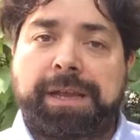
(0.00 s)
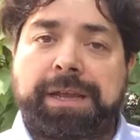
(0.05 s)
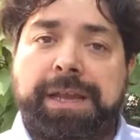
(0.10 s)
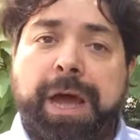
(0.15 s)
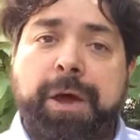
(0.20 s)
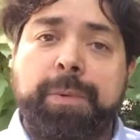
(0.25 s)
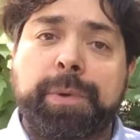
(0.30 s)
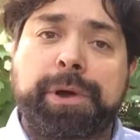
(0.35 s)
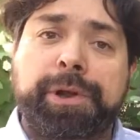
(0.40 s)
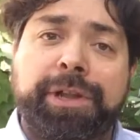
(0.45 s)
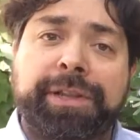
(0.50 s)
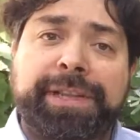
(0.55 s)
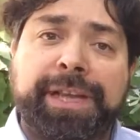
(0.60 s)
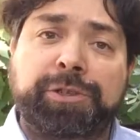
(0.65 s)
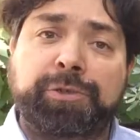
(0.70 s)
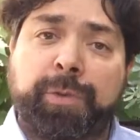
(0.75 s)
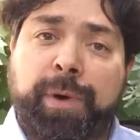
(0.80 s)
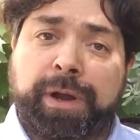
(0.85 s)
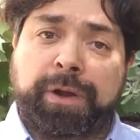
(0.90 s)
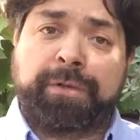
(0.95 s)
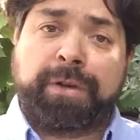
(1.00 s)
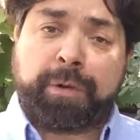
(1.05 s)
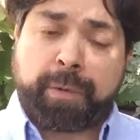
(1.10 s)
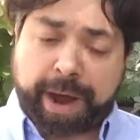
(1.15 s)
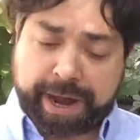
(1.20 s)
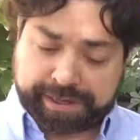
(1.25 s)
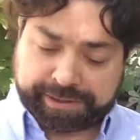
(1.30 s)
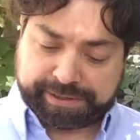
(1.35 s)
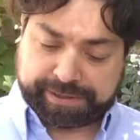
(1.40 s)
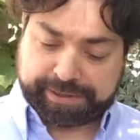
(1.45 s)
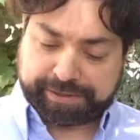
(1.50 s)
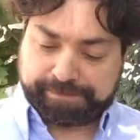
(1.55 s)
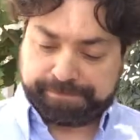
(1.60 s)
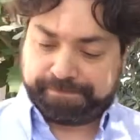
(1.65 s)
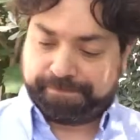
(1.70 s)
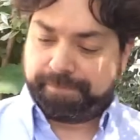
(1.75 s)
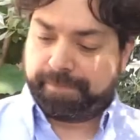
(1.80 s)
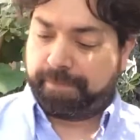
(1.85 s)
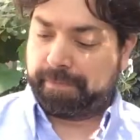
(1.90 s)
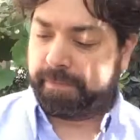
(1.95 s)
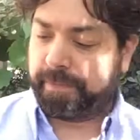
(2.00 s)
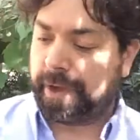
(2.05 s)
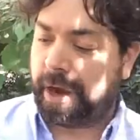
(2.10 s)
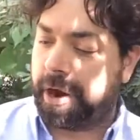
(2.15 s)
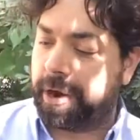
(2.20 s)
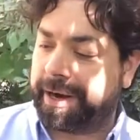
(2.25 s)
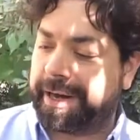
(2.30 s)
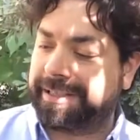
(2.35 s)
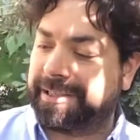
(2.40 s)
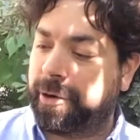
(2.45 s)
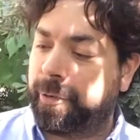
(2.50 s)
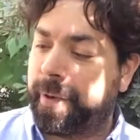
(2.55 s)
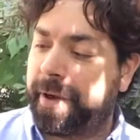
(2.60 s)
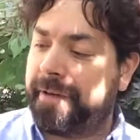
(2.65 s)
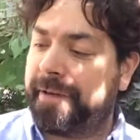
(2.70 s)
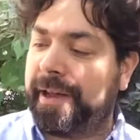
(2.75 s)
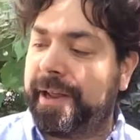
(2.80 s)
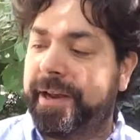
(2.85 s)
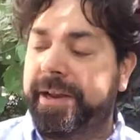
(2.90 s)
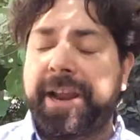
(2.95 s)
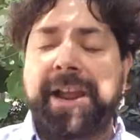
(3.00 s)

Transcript: Now we're going to taste one of our wines, our Casa Nueva